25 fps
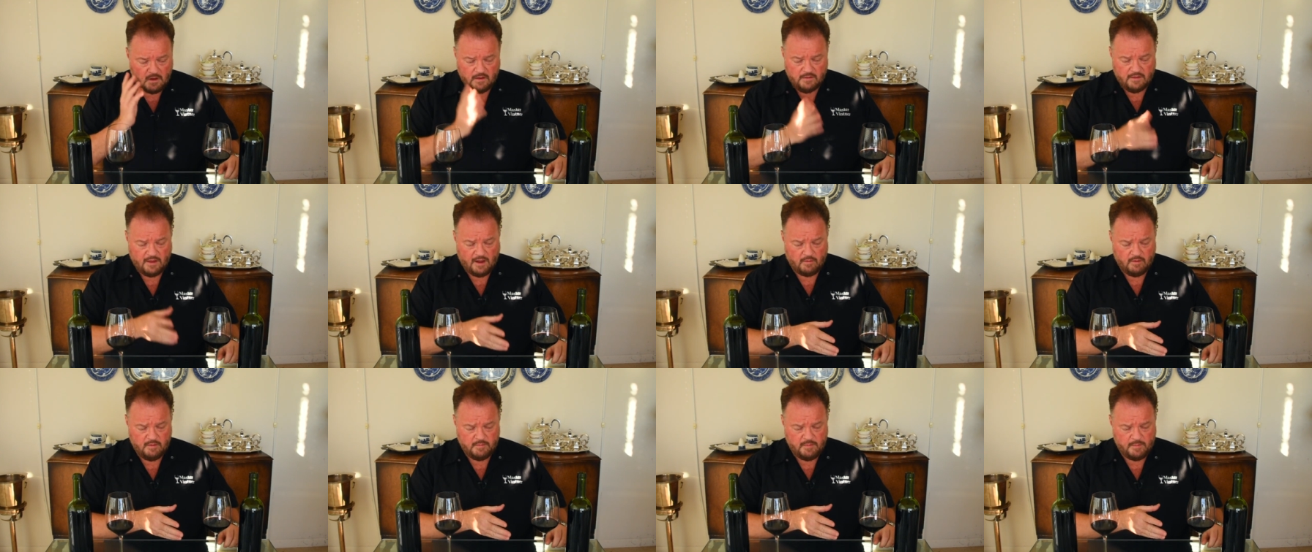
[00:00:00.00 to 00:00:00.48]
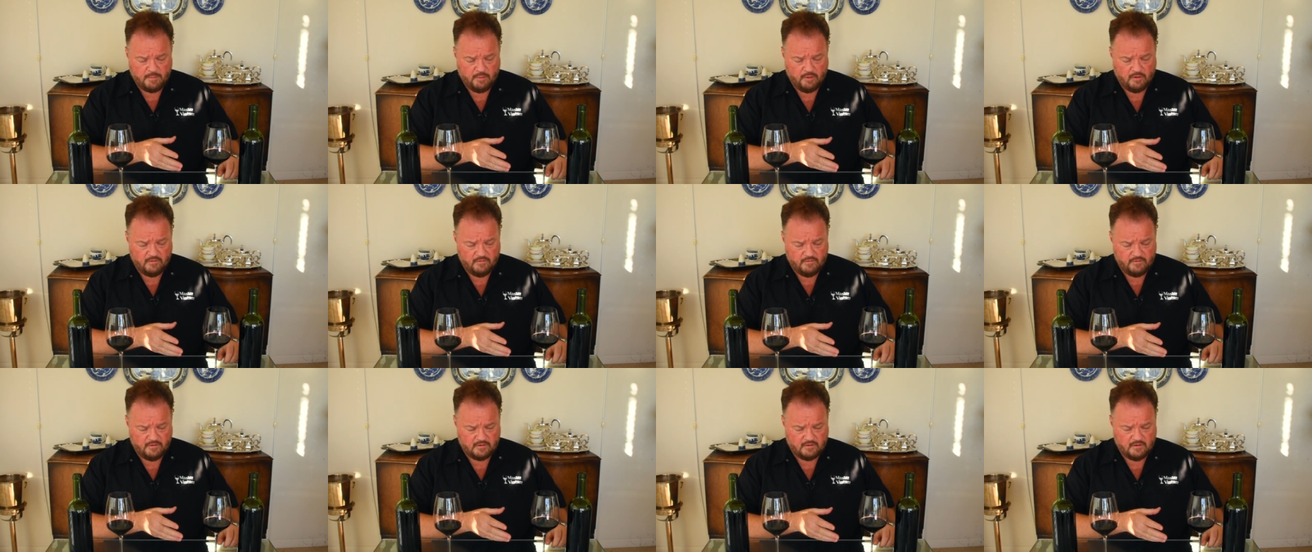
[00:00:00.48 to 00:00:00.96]
That would be
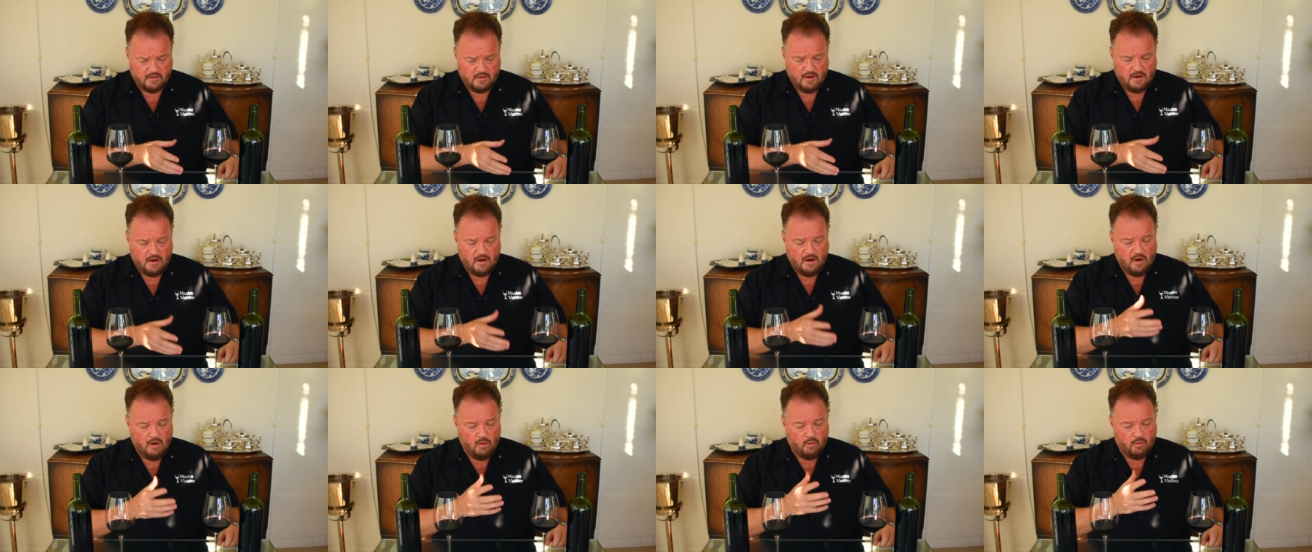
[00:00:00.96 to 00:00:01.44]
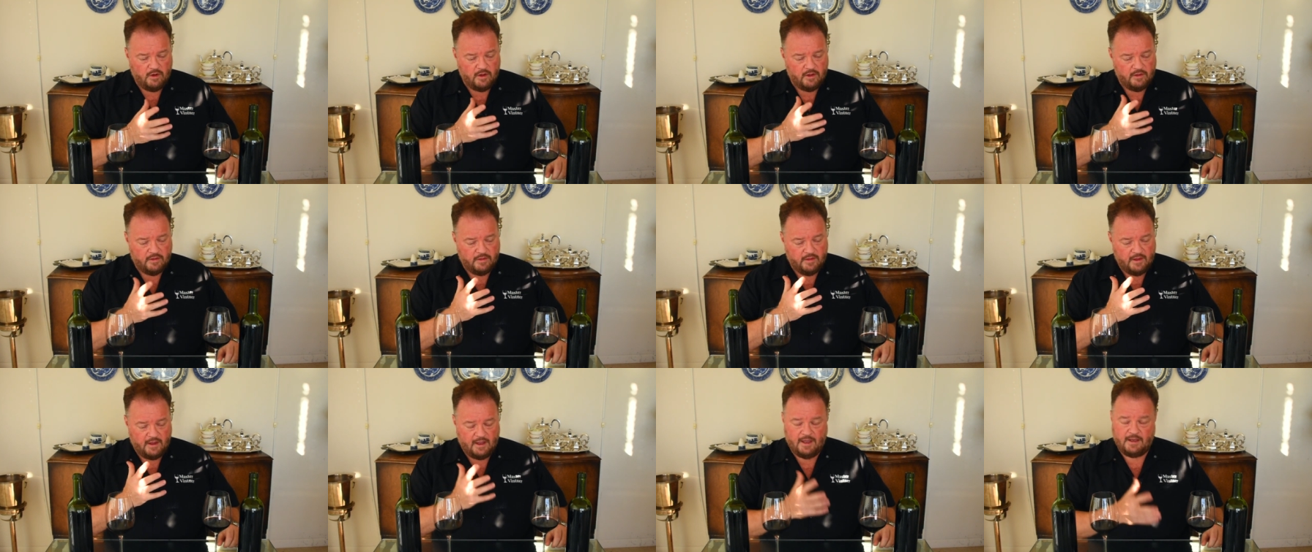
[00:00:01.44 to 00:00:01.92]
perfect
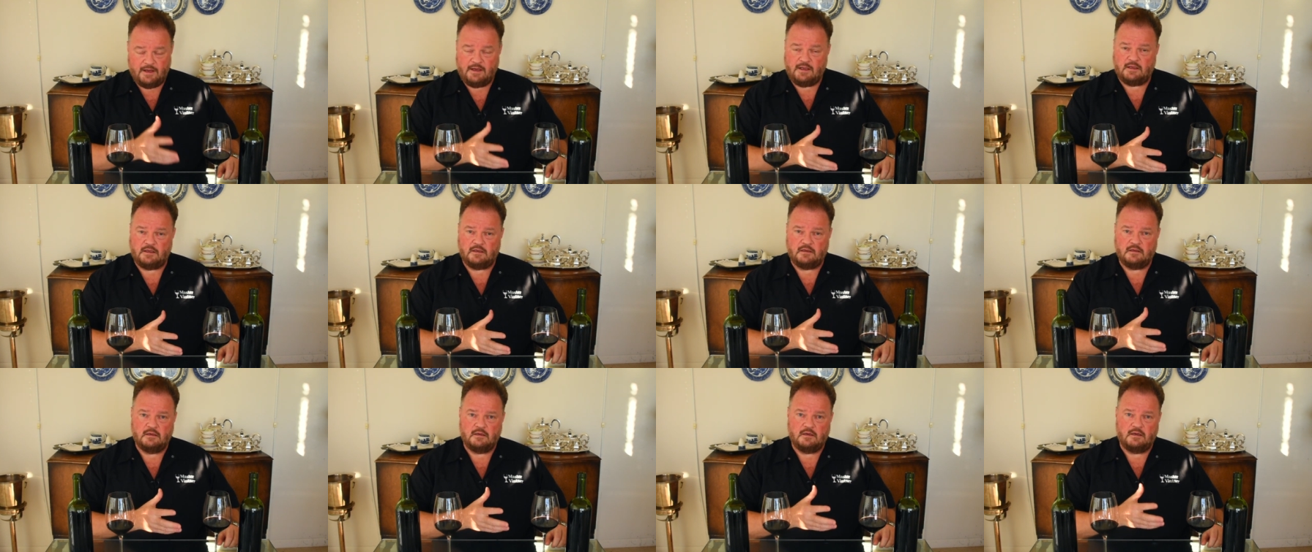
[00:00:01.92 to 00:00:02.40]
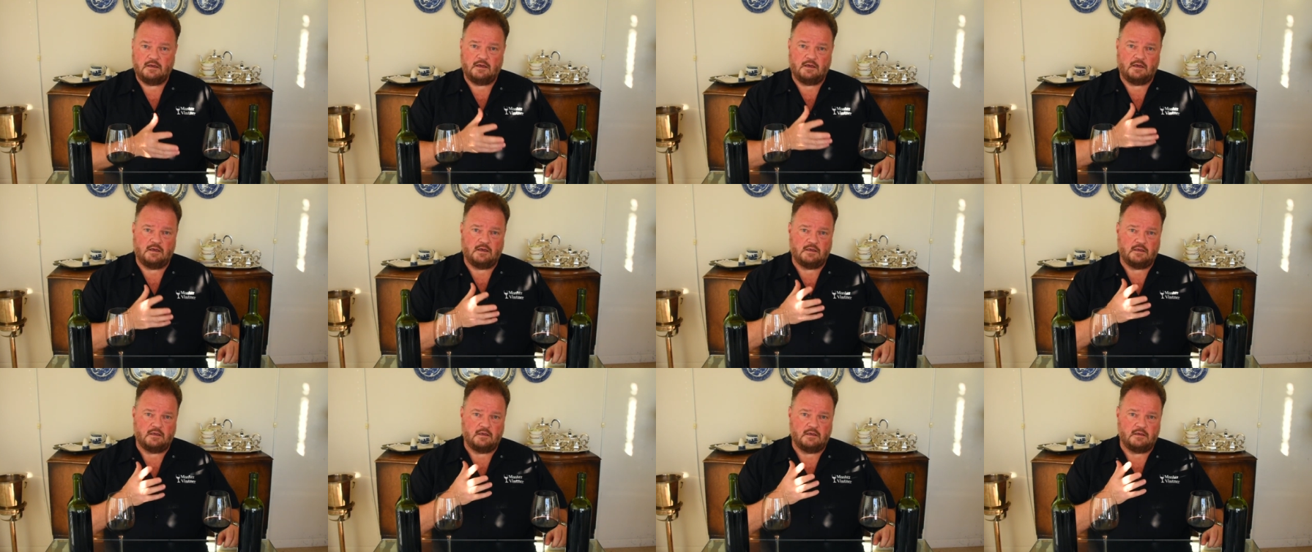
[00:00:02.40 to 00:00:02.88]
with any
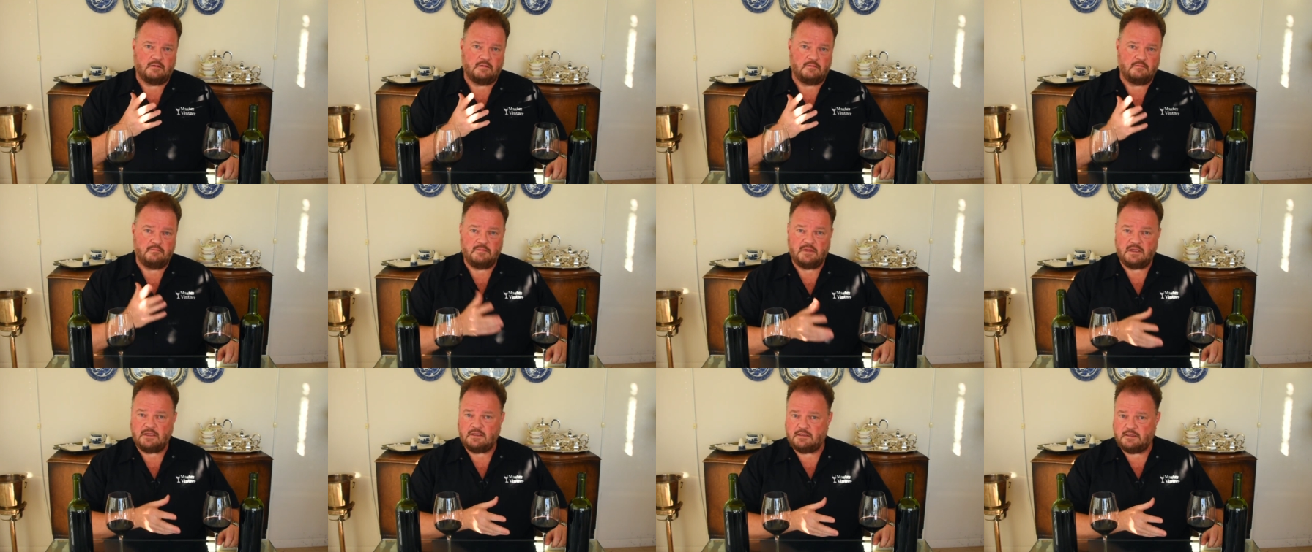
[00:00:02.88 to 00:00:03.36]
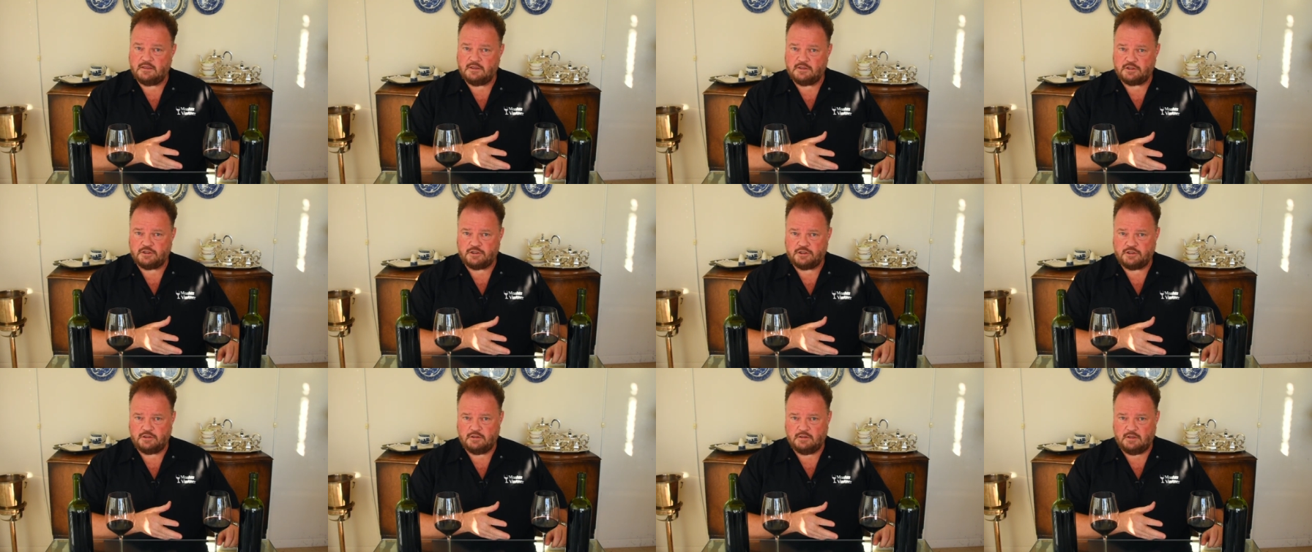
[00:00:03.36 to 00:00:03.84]
uh, meat
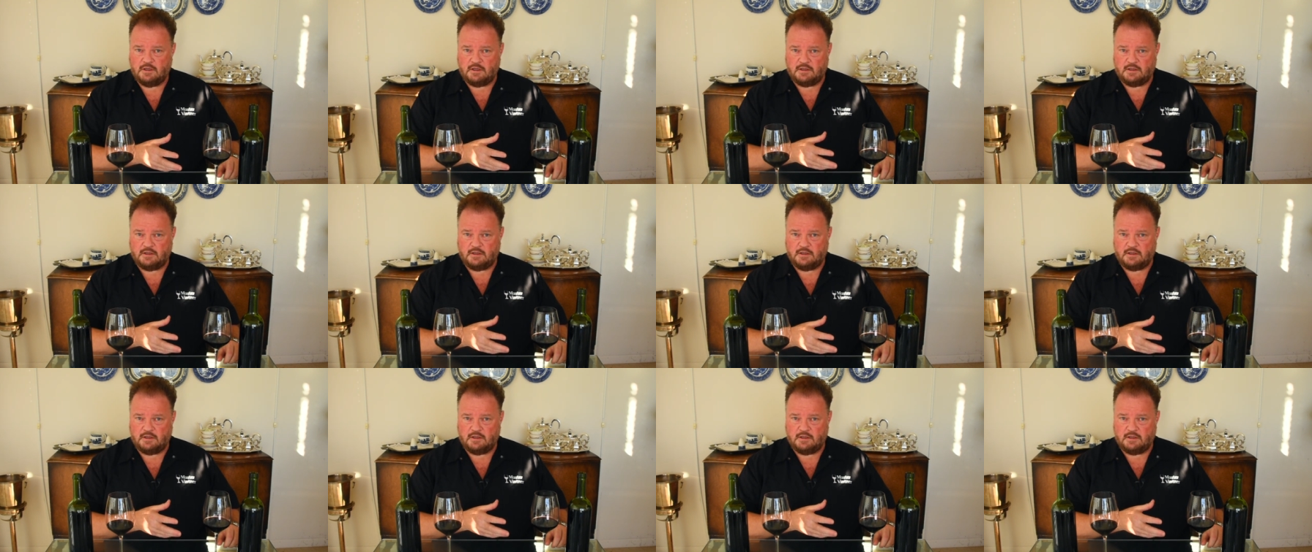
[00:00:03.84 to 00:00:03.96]
dish,